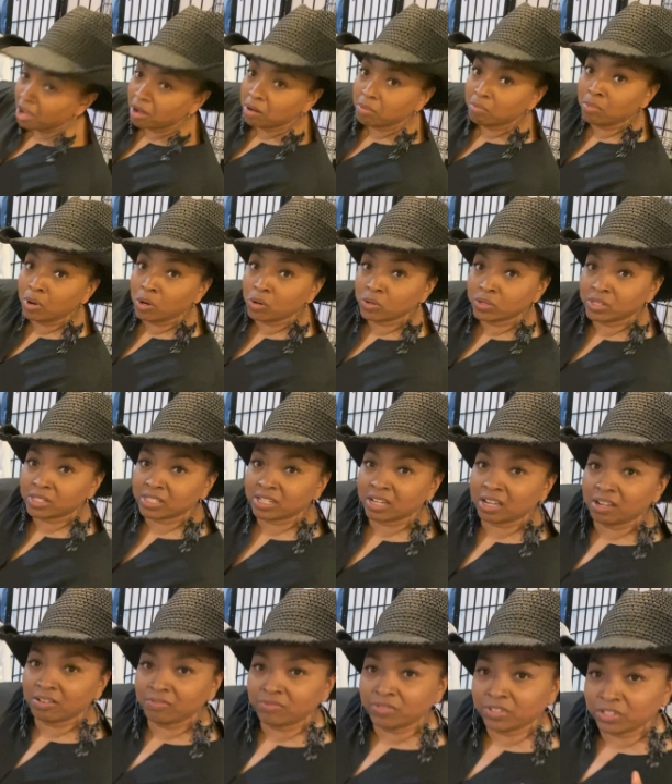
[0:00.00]
Most
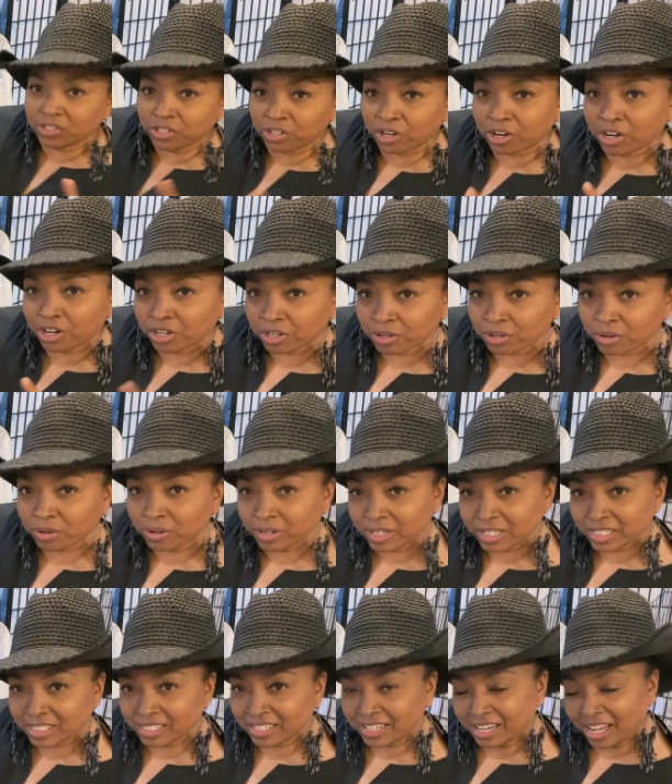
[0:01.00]
of the
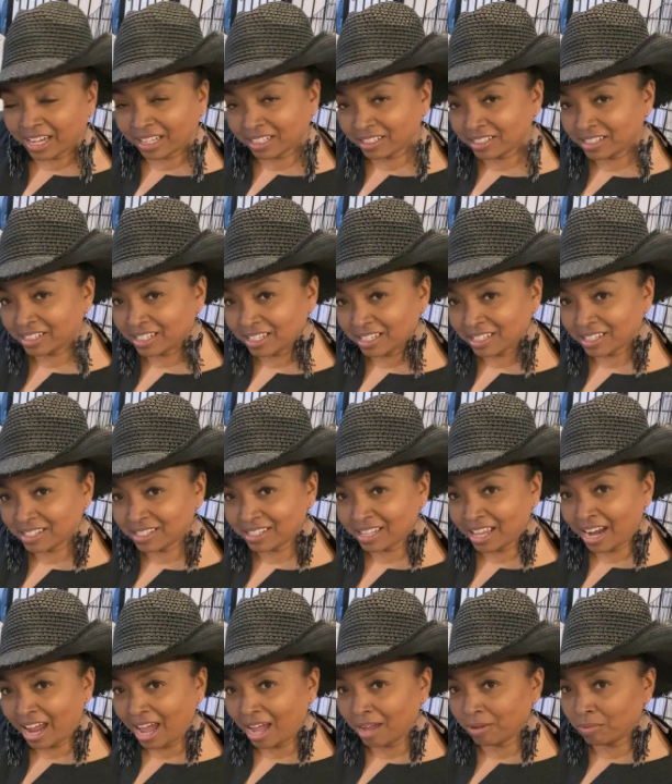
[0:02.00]
turquoise necklaces
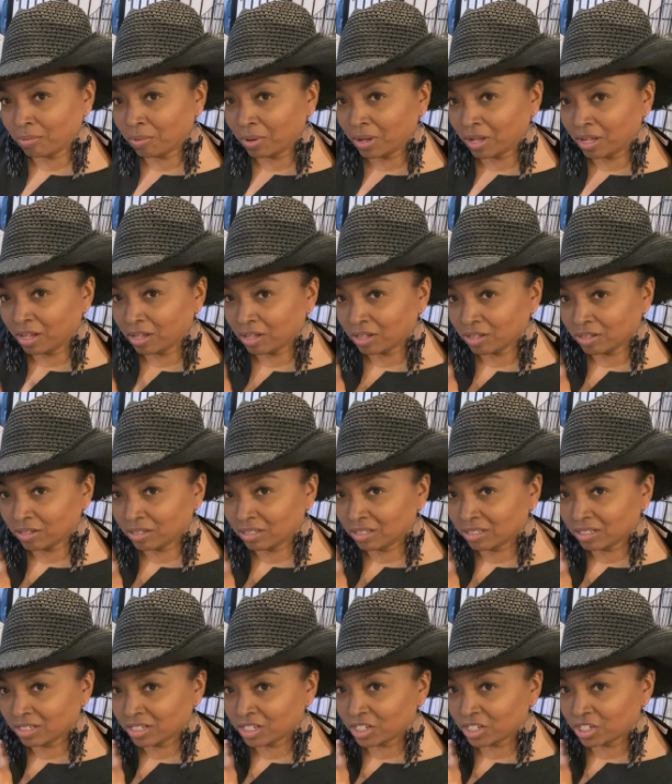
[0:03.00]
that I will
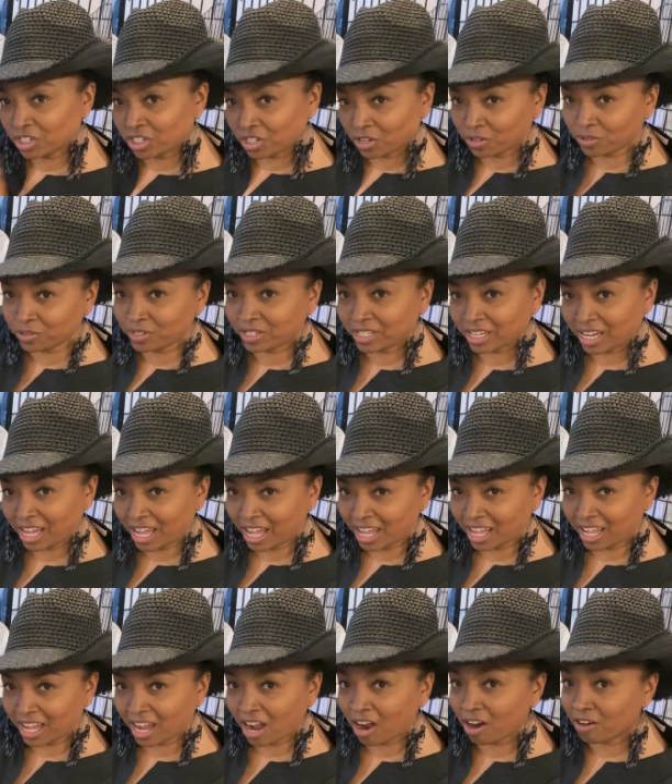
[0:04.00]
show
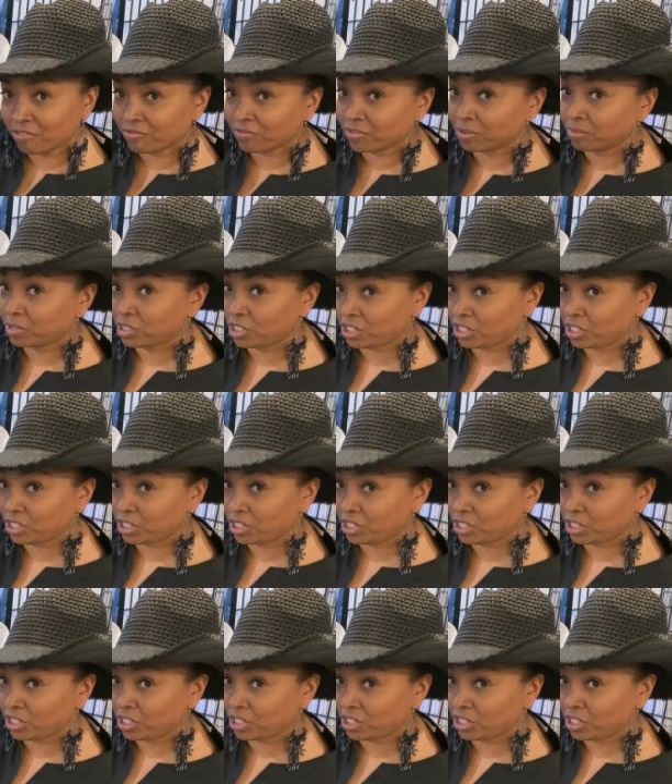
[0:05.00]
today are from